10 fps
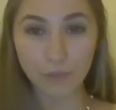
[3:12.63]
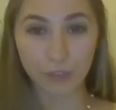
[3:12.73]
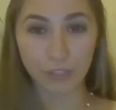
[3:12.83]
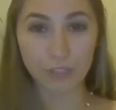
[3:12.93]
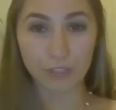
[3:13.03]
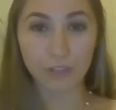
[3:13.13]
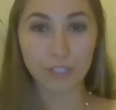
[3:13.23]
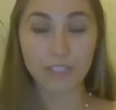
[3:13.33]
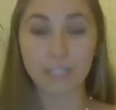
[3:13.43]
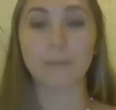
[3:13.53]
for
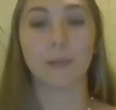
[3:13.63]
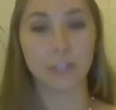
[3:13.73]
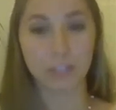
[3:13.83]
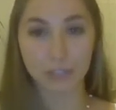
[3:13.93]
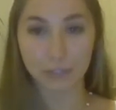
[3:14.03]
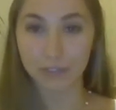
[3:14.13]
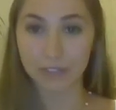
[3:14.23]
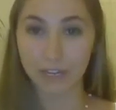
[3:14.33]
students, especially students